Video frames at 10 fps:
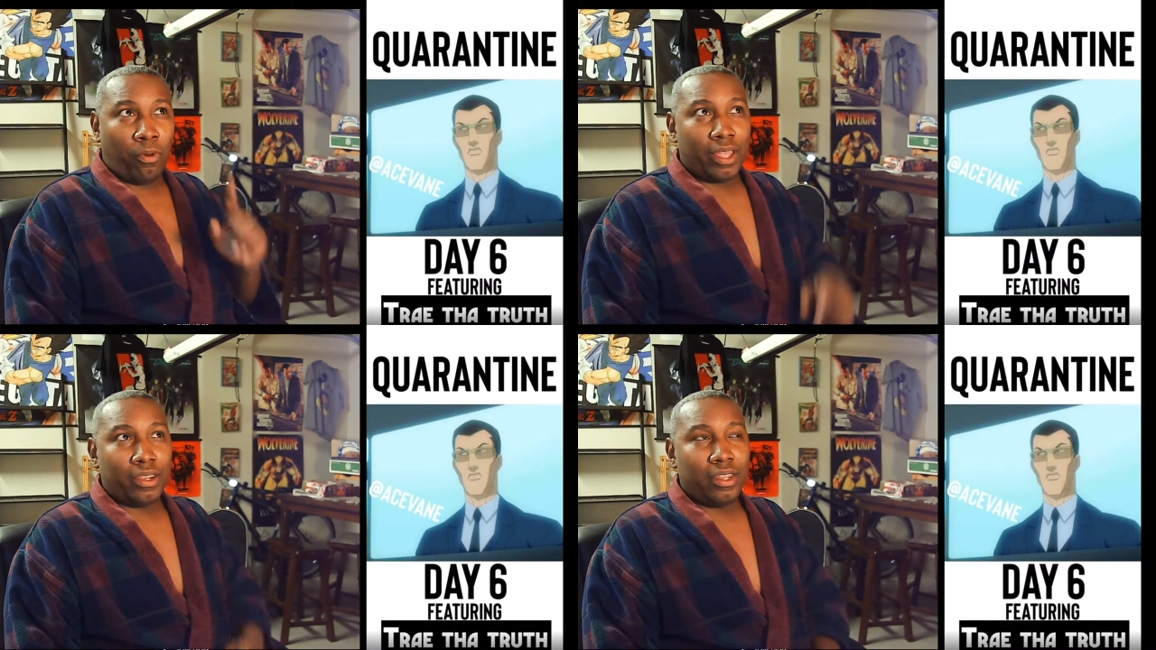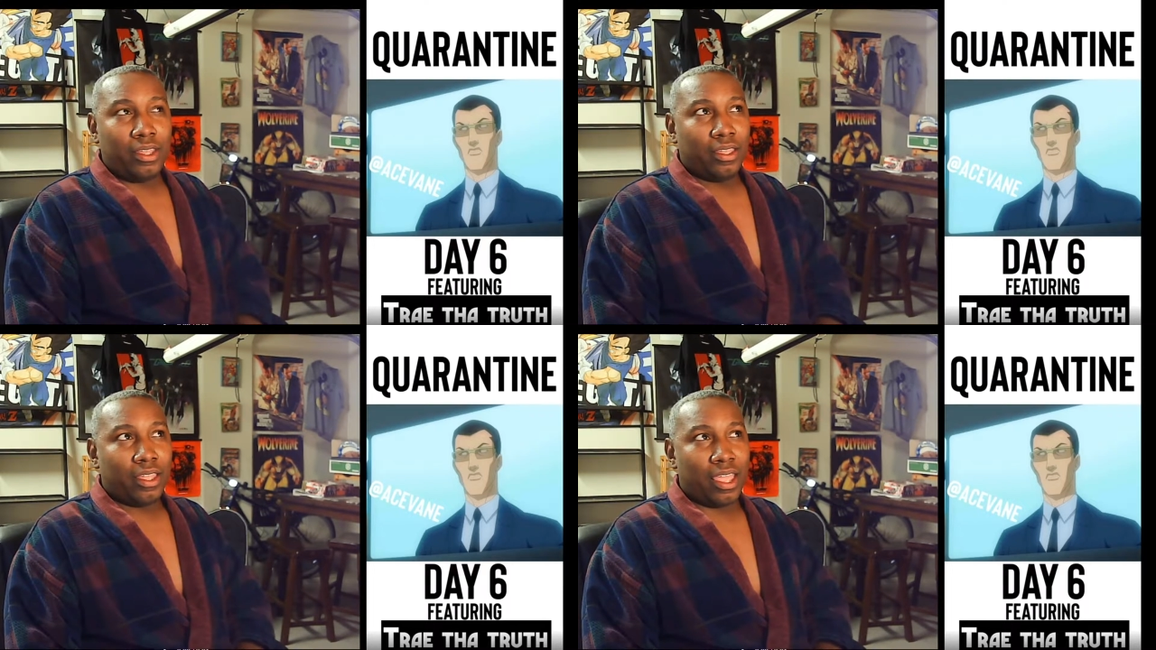
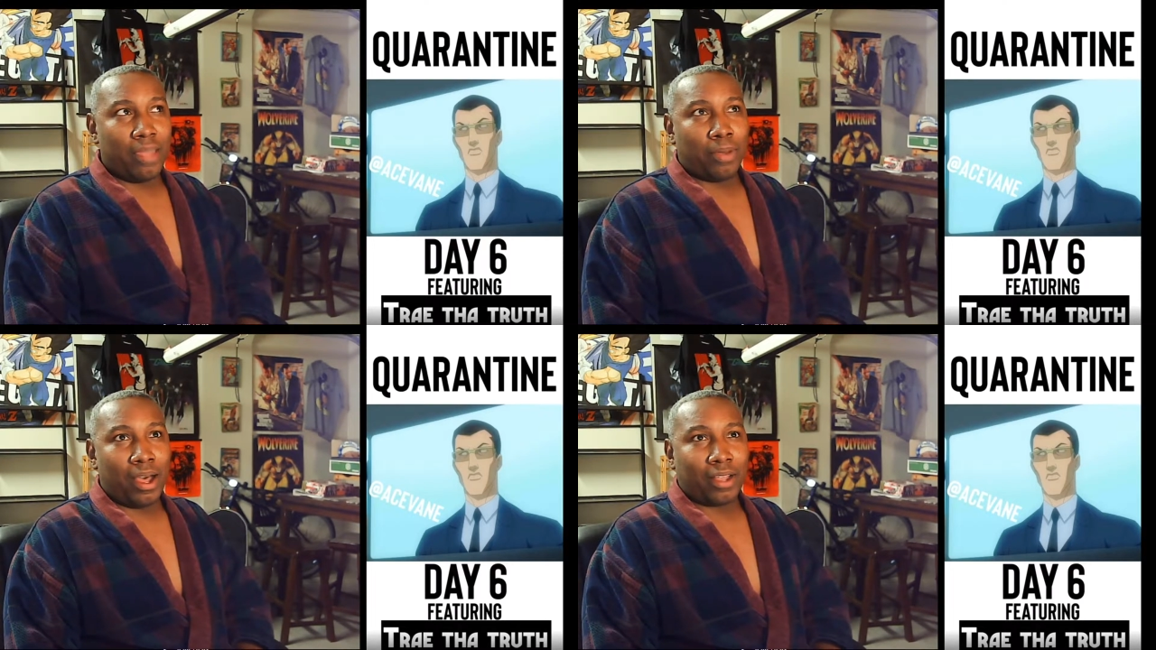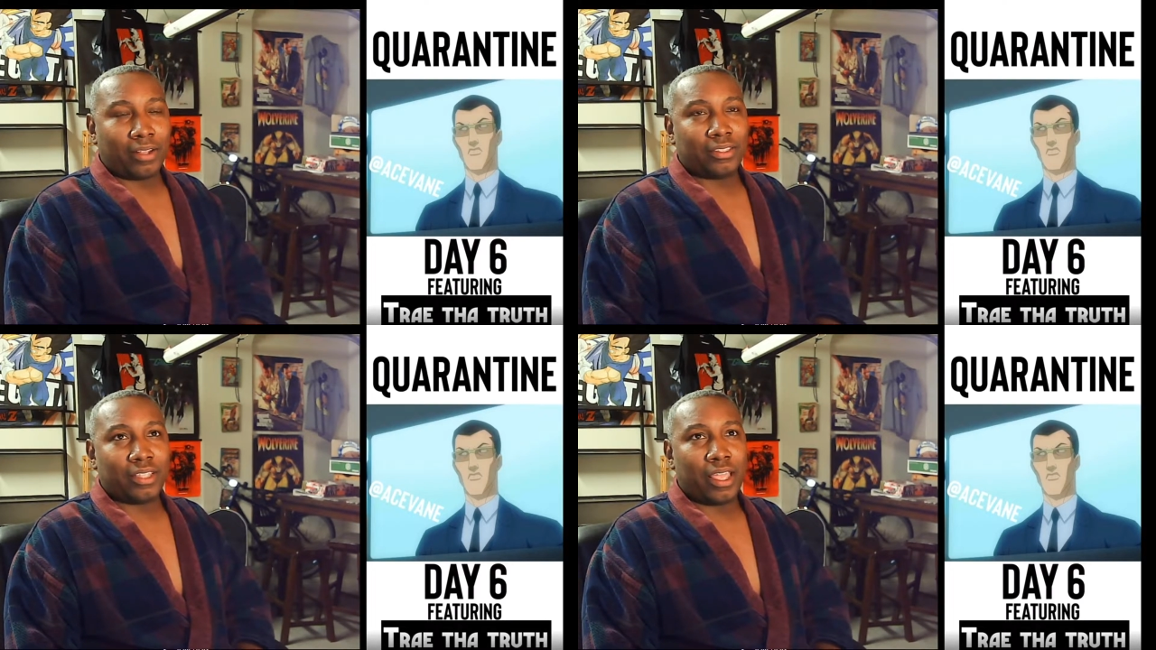Speaker 1: one
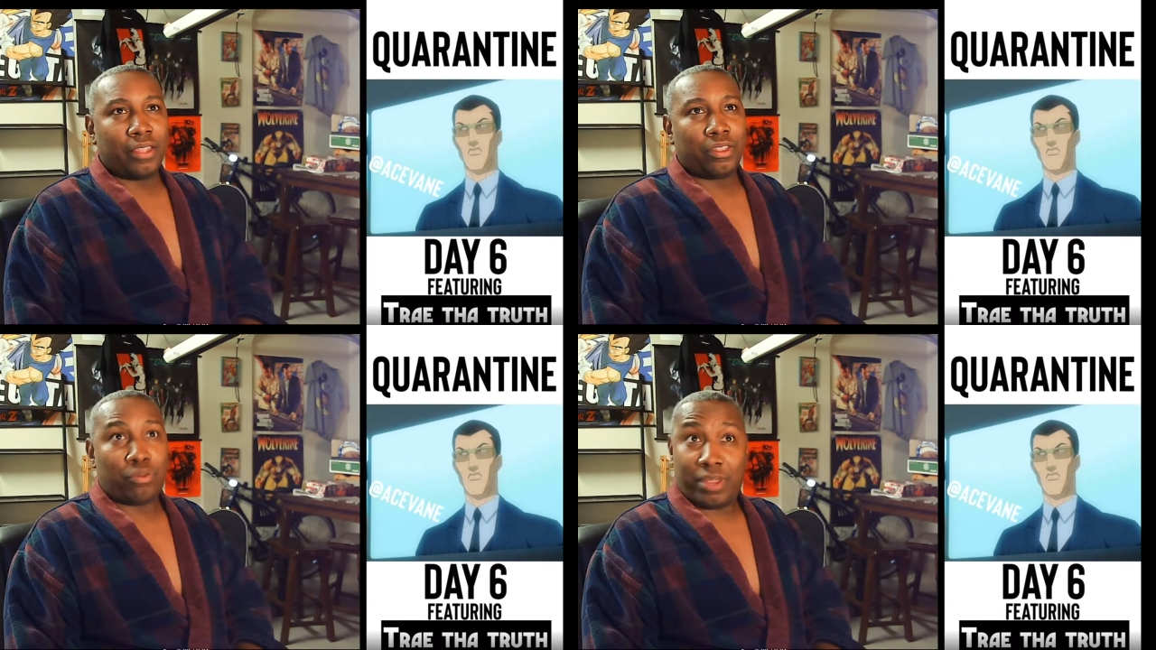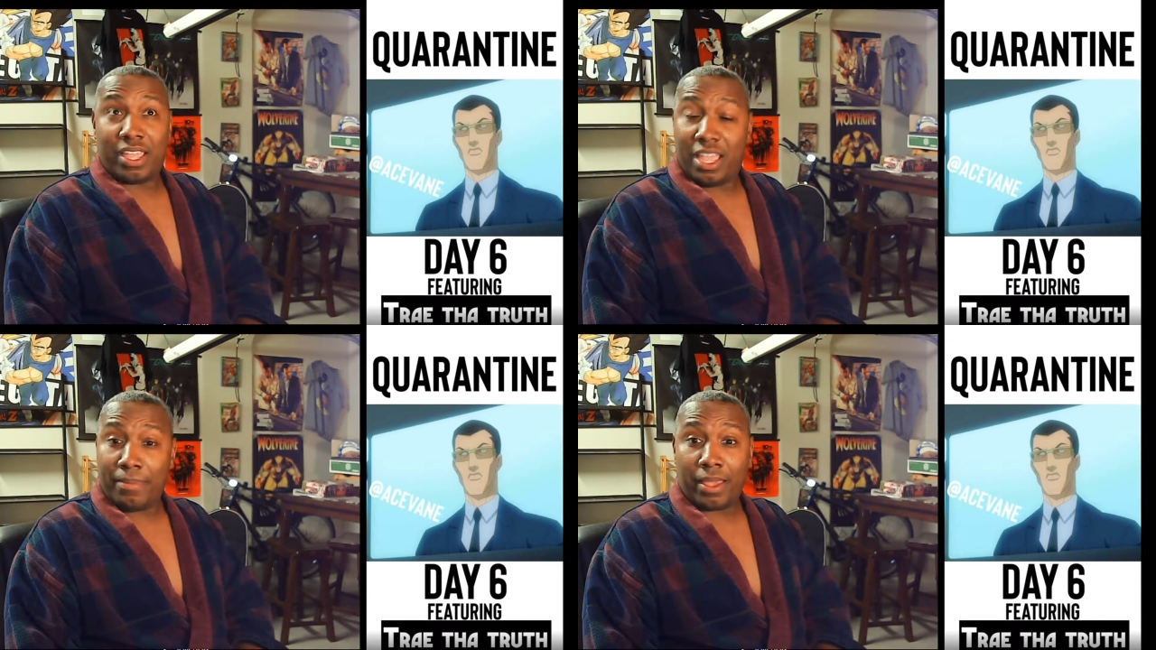inbox and
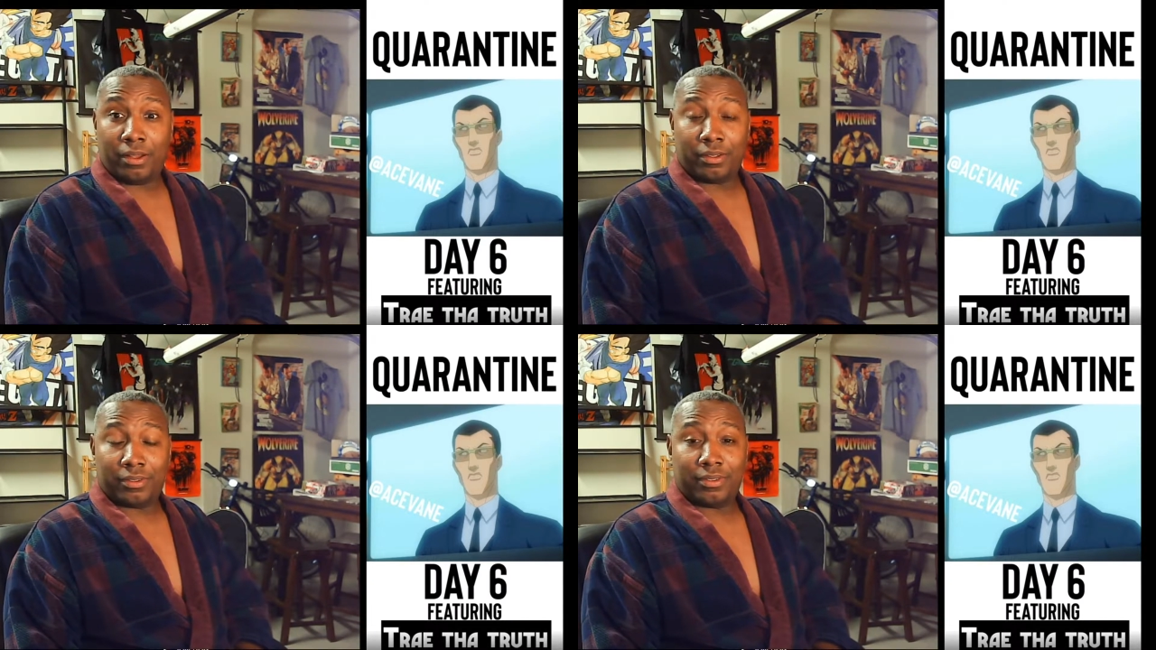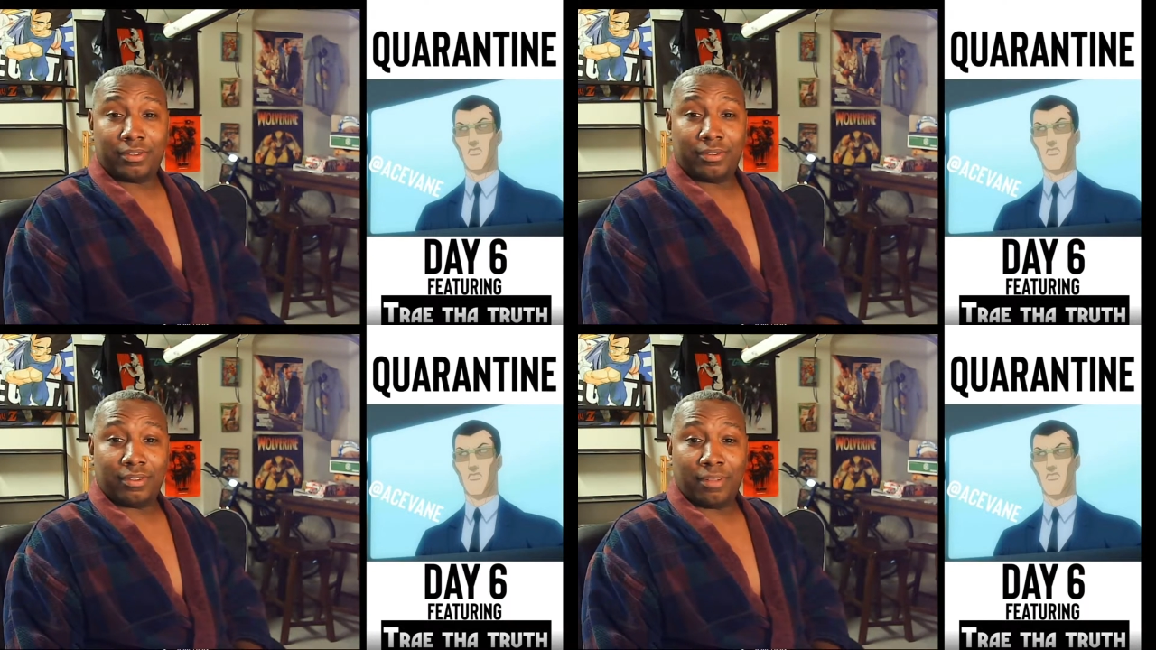three
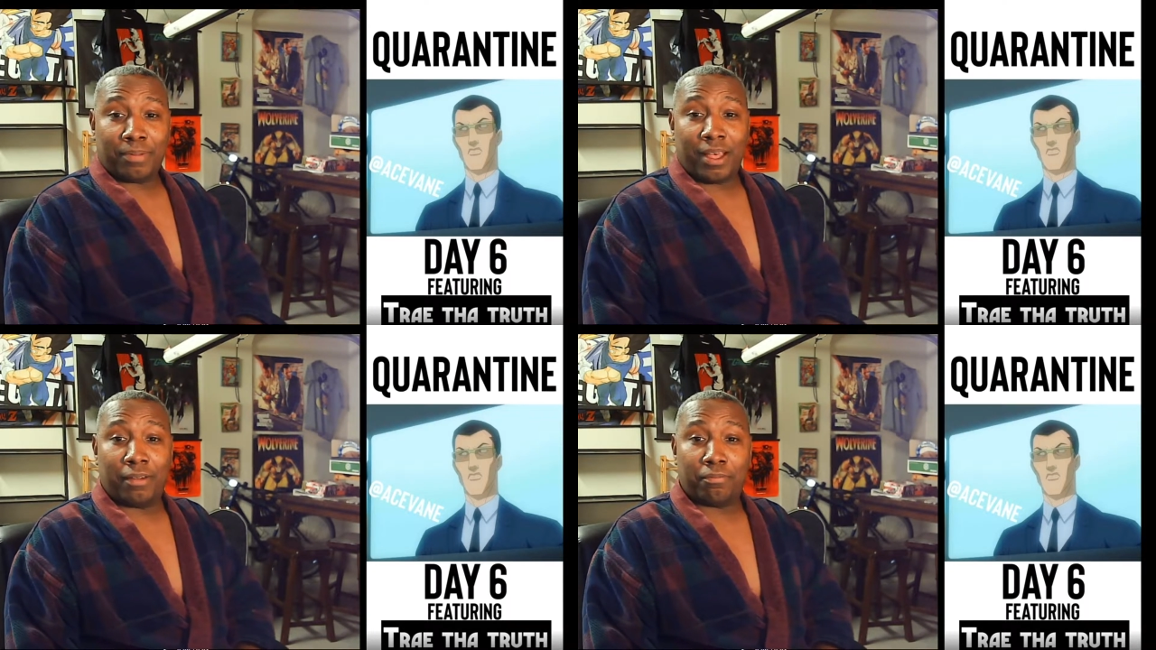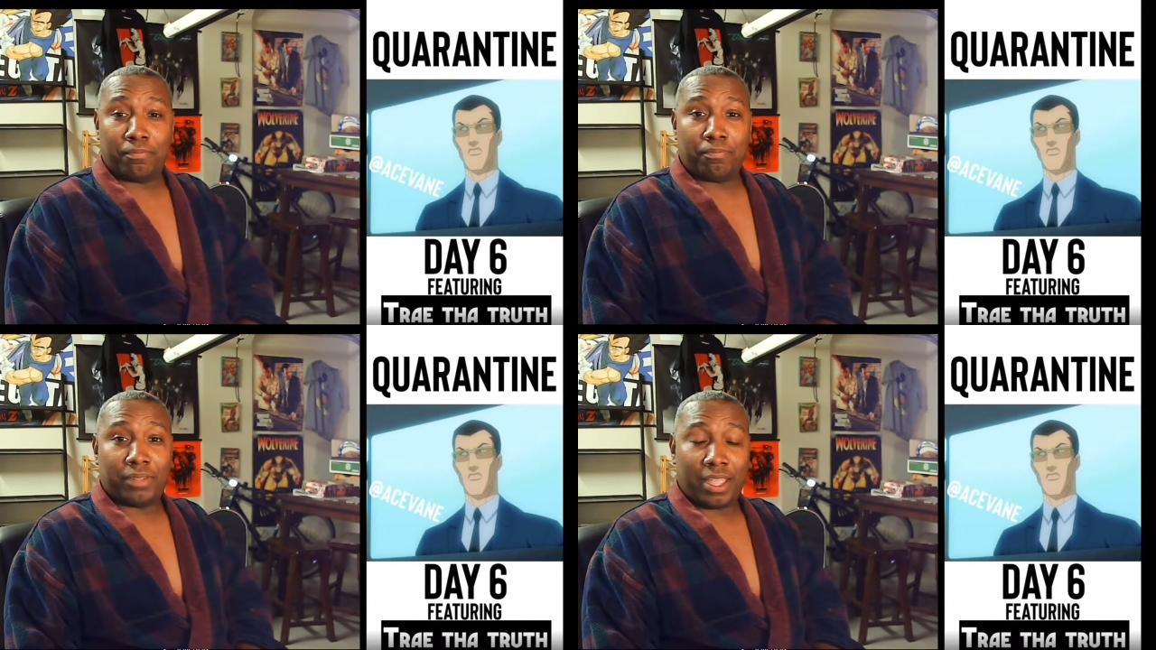emails
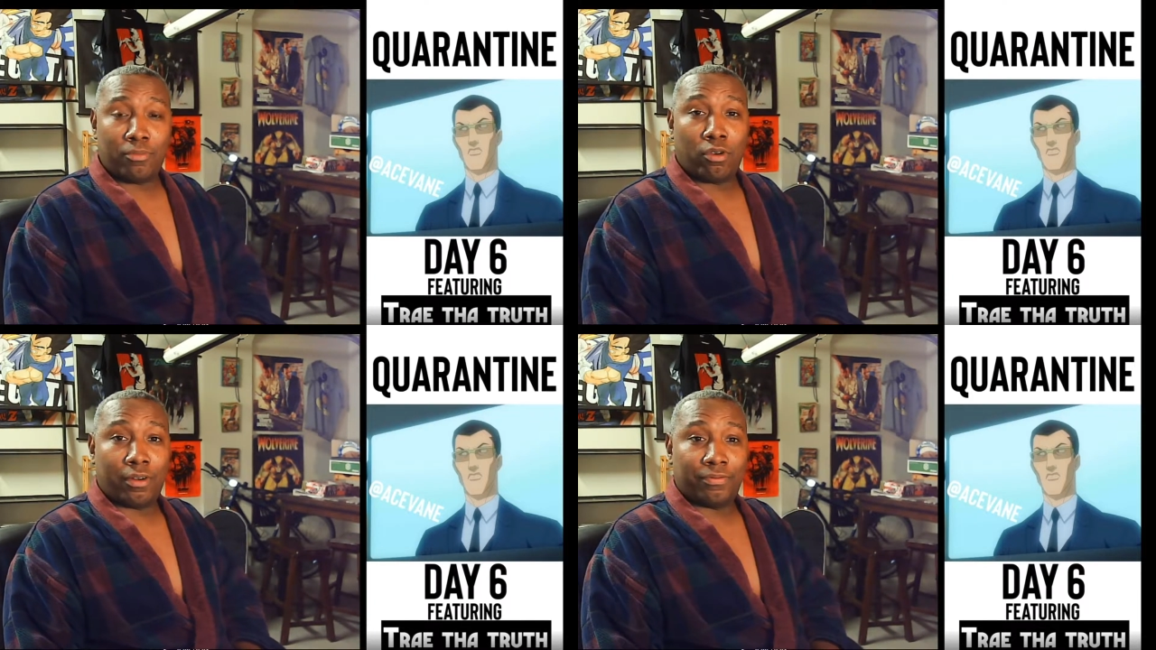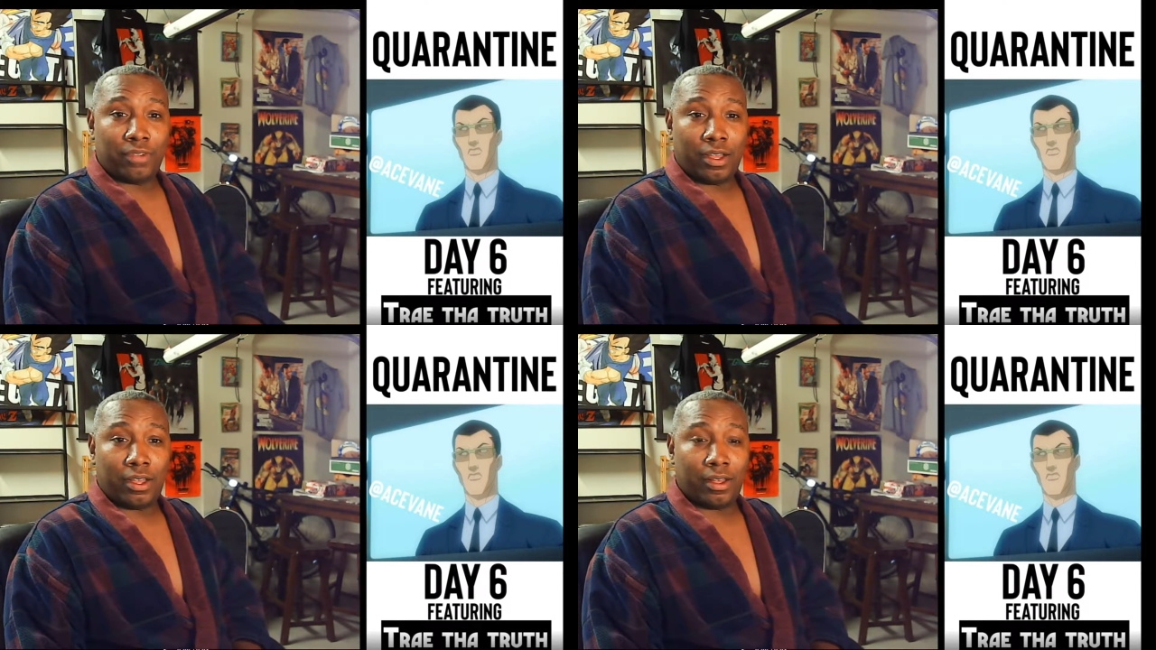about playing more of.
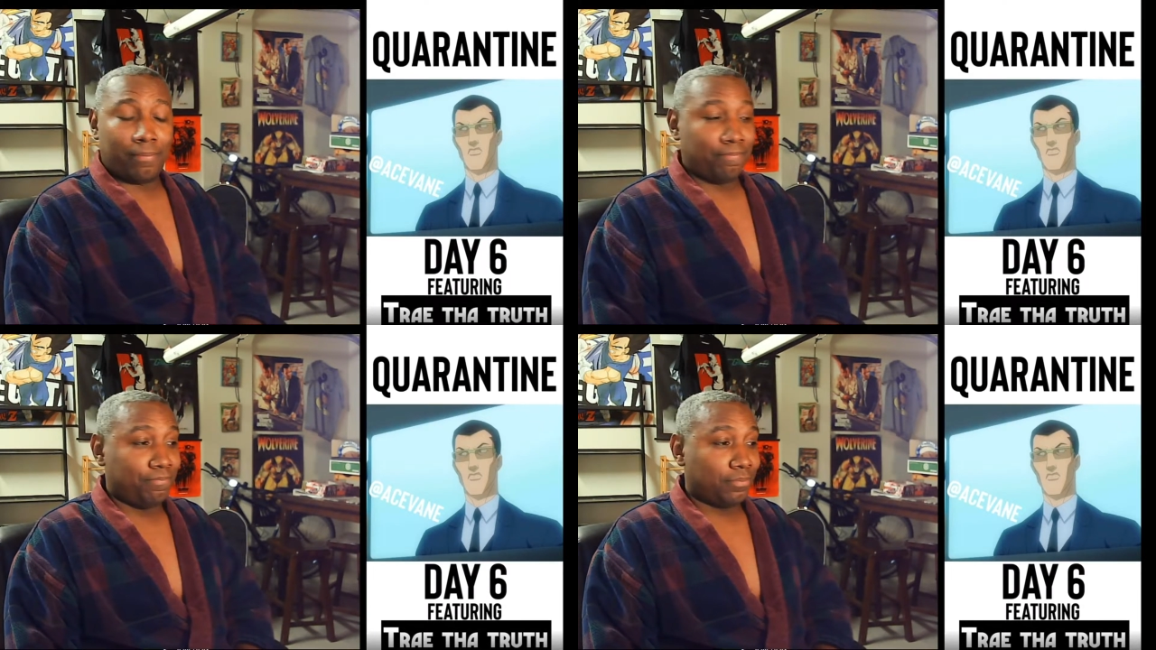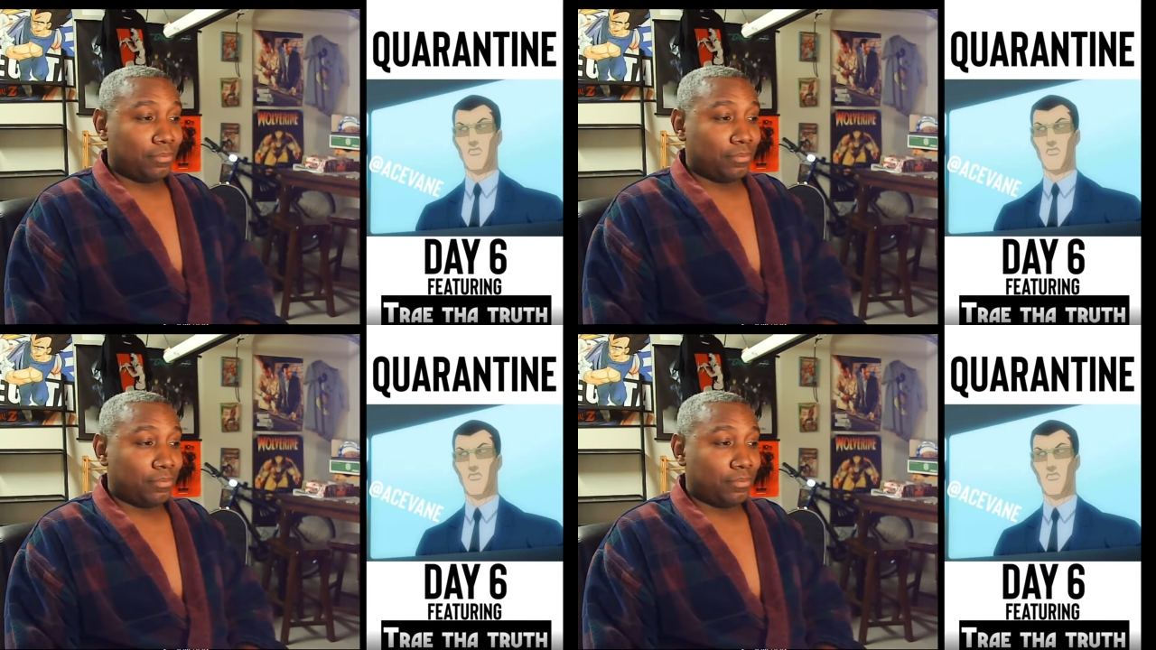Um,